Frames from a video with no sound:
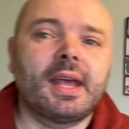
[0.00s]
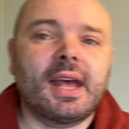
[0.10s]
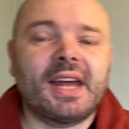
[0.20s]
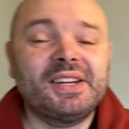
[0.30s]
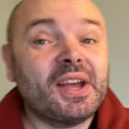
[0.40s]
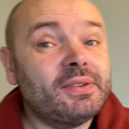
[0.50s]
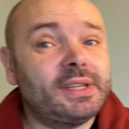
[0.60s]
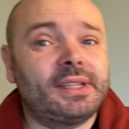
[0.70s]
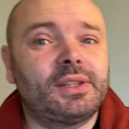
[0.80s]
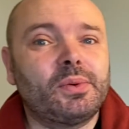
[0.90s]
And
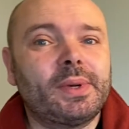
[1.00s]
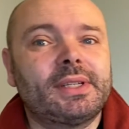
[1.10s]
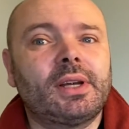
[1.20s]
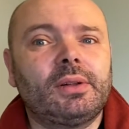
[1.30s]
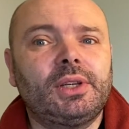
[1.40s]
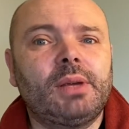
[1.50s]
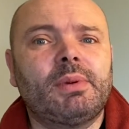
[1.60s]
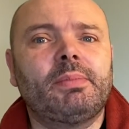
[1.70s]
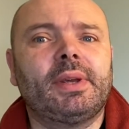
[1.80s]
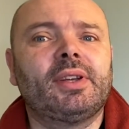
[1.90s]
notice that we're told human
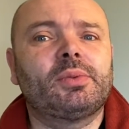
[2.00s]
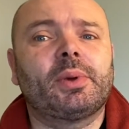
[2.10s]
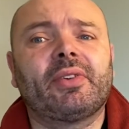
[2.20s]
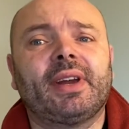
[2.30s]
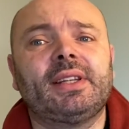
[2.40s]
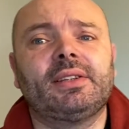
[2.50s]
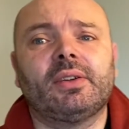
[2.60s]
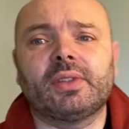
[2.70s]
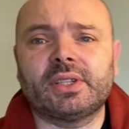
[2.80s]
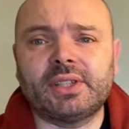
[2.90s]
beings were created on
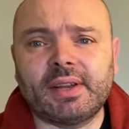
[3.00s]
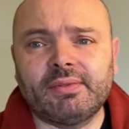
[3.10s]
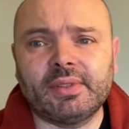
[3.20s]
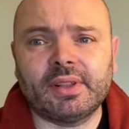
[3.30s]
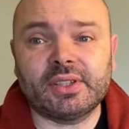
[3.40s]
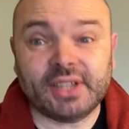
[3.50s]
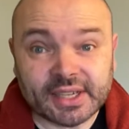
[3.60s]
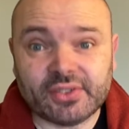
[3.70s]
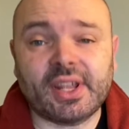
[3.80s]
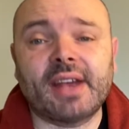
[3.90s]
the
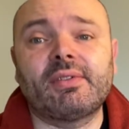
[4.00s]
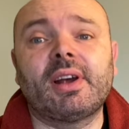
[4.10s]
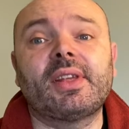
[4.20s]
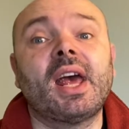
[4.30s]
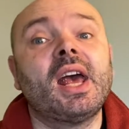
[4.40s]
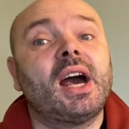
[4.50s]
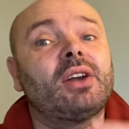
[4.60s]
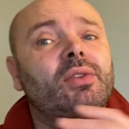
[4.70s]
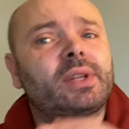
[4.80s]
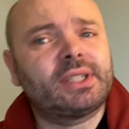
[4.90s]
sixth day, and
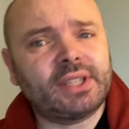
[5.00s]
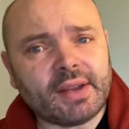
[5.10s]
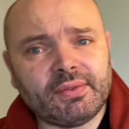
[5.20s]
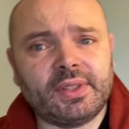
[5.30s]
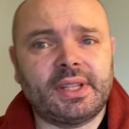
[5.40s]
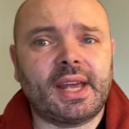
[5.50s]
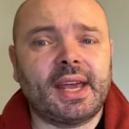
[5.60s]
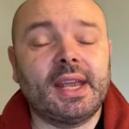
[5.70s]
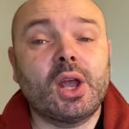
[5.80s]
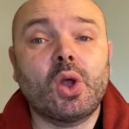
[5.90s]
on the seventh
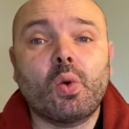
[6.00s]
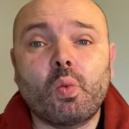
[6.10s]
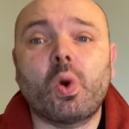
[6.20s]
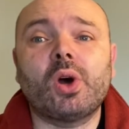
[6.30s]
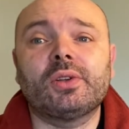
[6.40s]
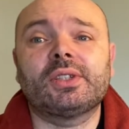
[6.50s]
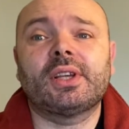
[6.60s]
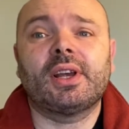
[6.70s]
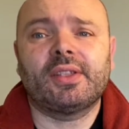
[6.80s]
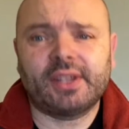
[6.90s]
day was
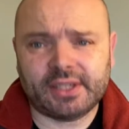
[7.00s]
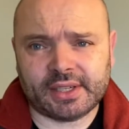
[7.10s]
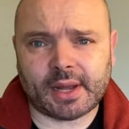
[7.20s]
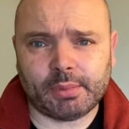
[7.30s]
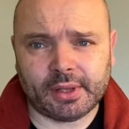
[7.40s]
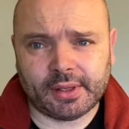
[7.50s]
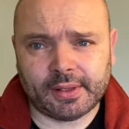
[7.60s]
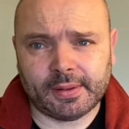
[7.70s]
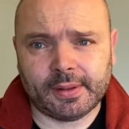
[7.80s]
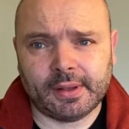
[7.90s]
the Sabbath.
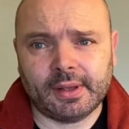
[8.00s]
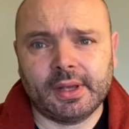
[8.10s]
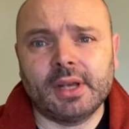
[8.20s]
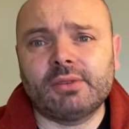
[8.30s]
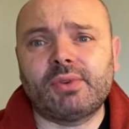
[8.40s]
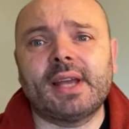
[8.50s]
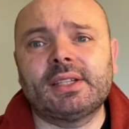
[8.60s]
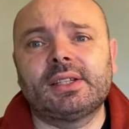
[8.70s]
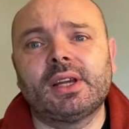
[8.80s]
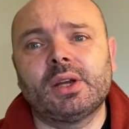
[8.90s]

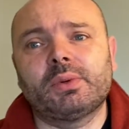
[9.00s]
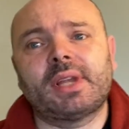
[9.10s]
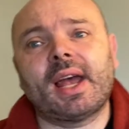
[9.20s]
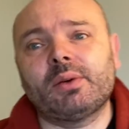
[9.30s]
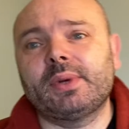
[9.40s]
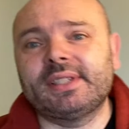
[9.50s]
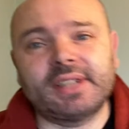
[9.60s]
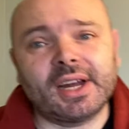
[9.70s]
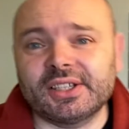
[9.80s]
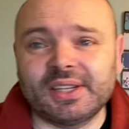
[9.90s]
Rest was how we
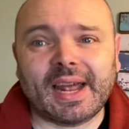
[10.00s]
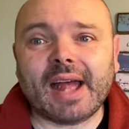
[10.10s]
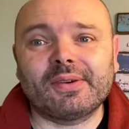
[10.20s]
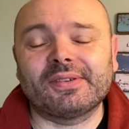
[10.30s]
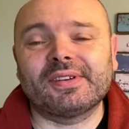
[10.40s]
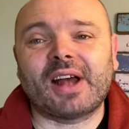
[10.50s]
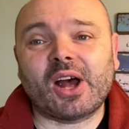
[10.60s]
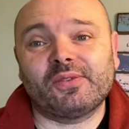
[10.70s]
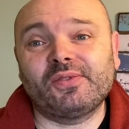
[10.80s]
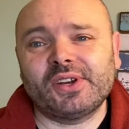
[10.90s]
started out
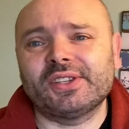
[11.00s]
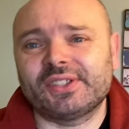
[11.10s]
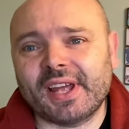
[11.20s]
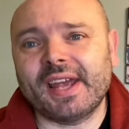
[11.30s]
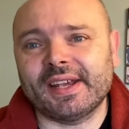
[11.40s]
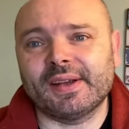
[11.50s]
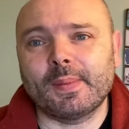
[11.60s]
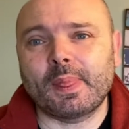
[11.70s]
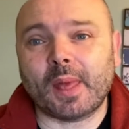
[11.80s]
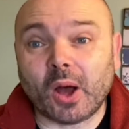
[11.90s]
our first day
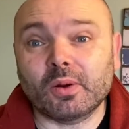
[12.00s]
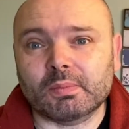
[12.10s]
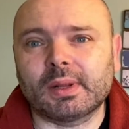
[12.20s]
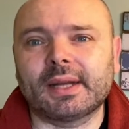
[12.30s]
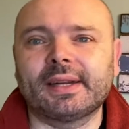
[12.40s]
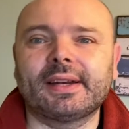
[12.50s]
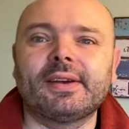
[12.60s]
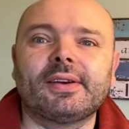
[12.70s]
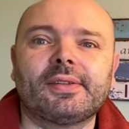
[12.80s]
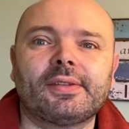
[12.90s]
on planet
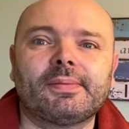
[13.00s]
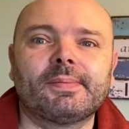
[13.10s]
Earth.